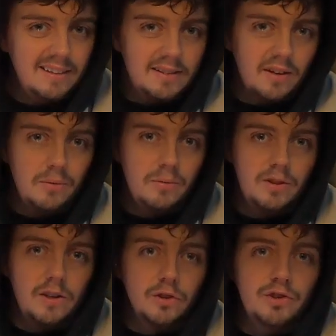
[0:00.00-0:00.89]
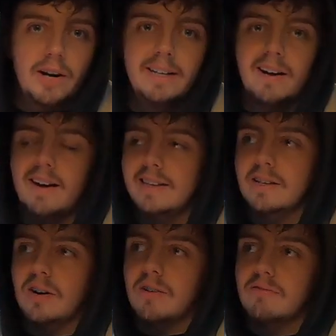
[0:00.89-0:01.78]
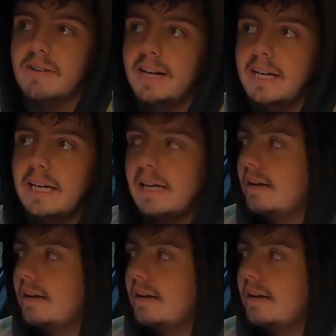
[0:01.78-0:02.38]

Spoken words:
So to the untrained eye, you can't really